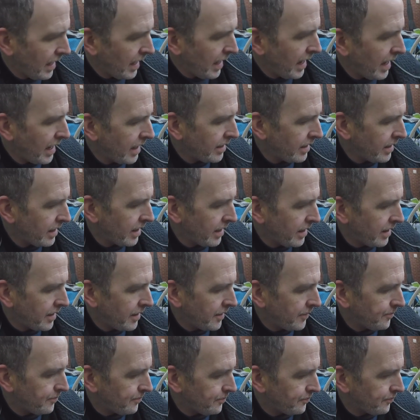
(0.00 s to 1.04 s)
and
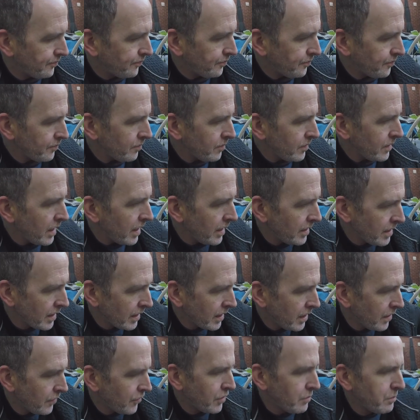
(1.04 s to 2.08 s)
then
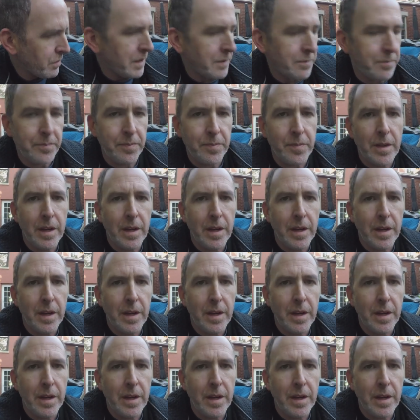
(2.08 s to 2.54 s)
covered them up.